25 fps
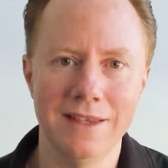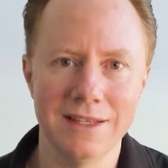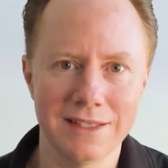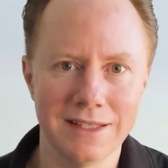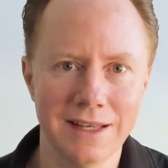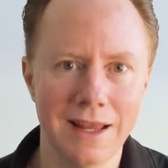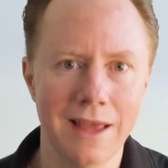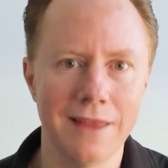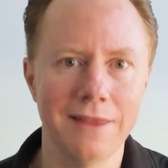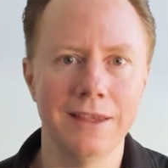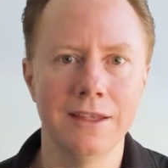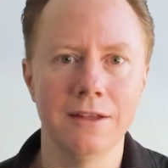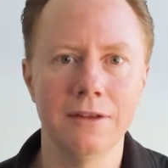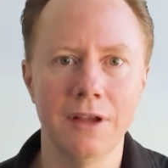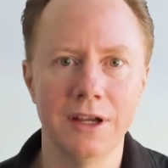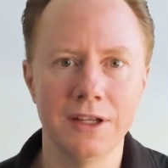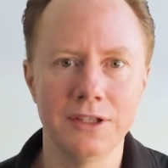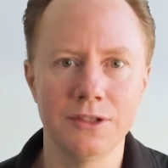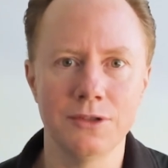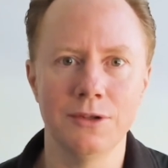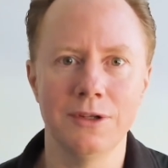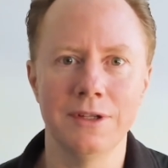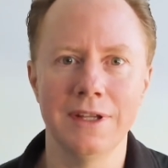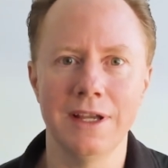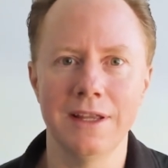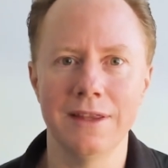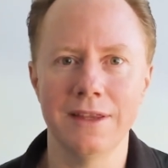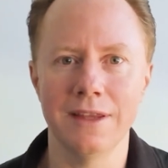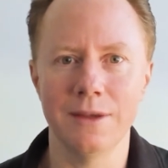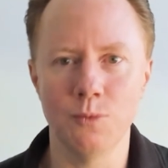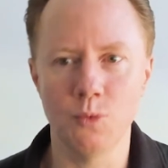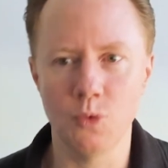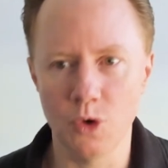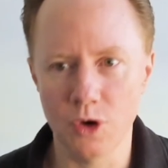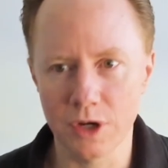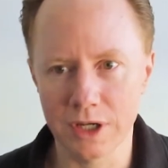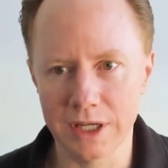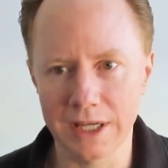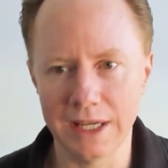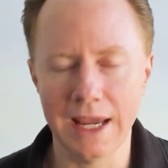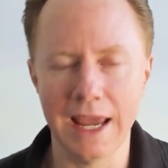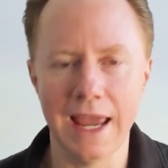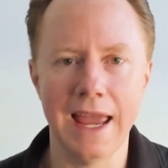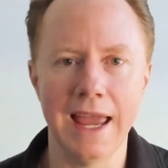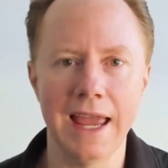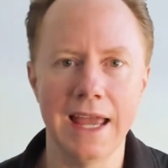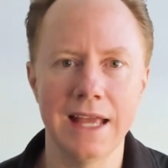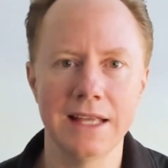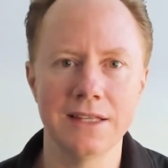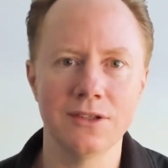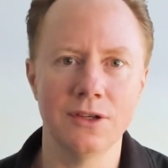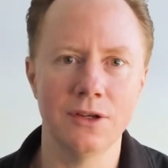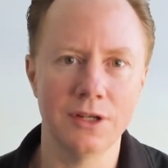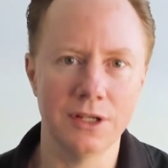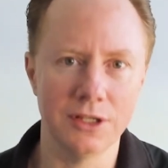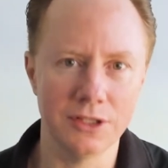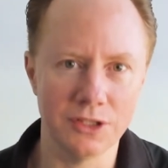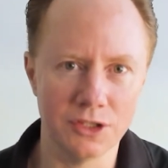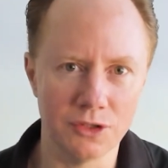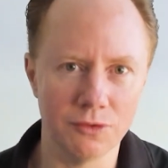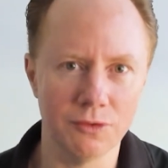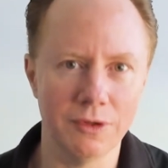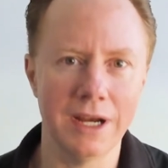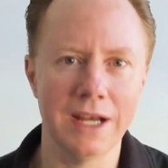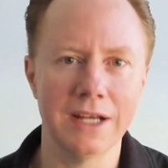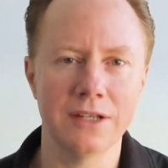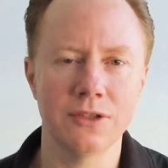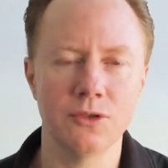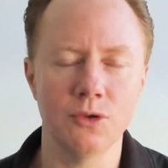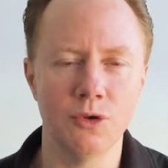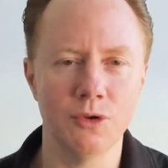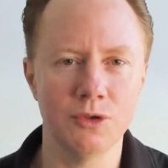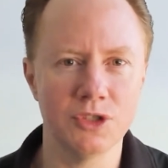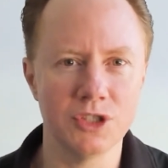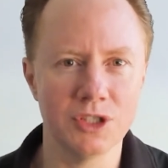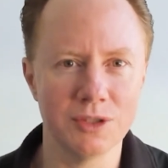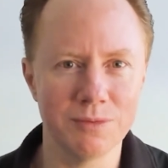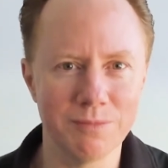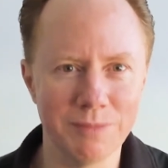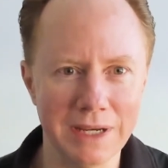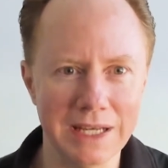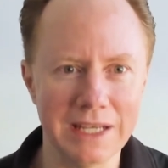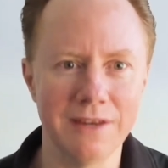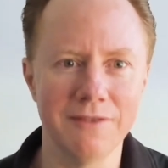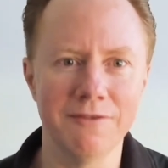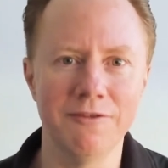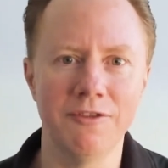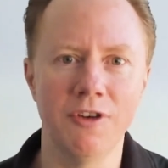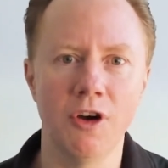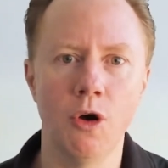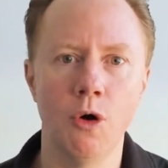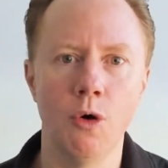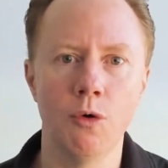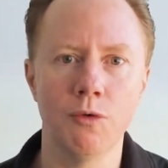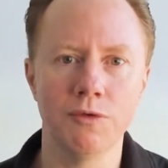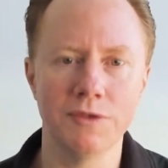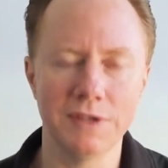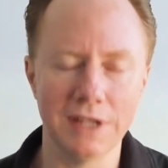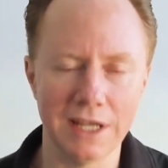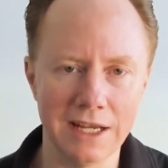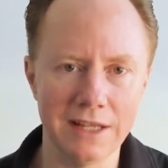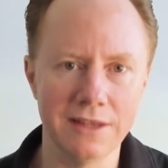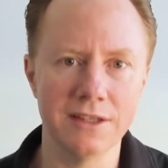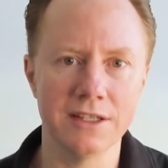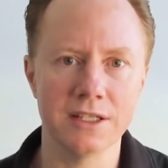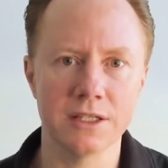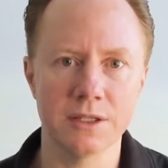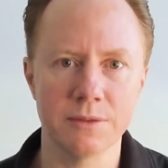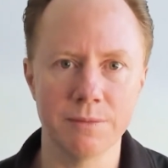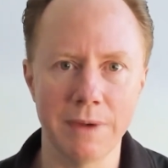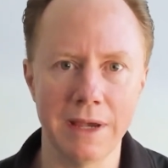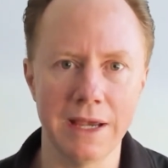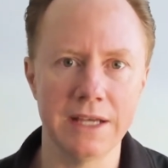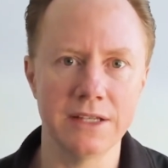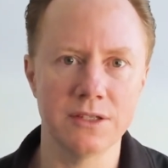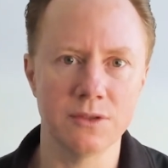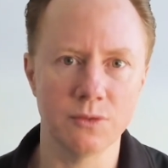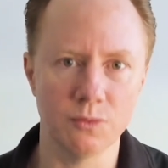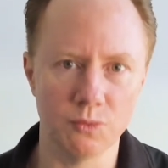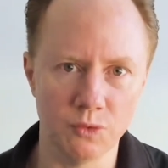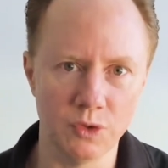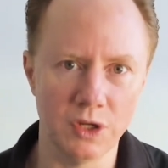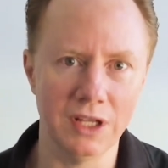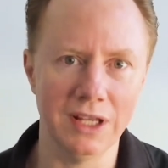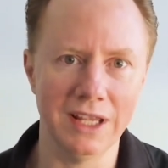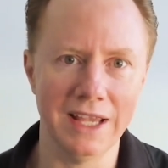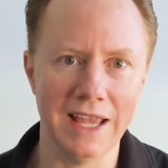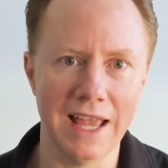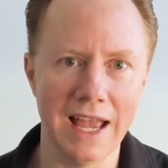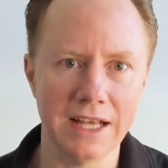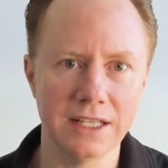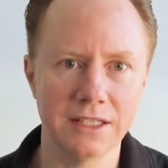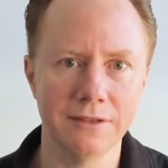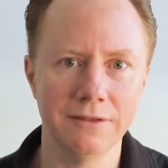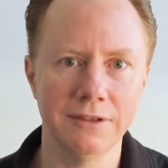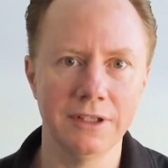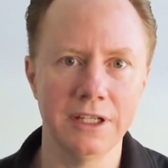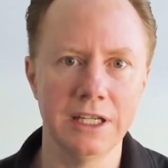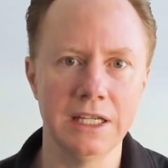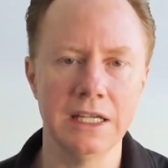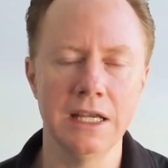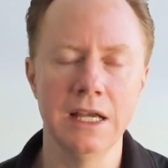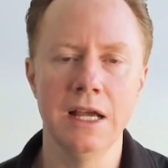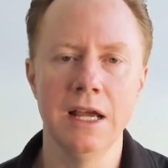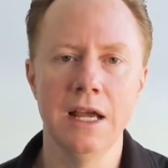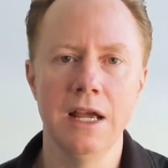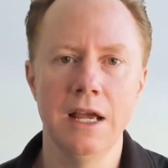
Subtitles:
there's nothing like doing that than working hands-on and direct, or just being involved in the space really actively,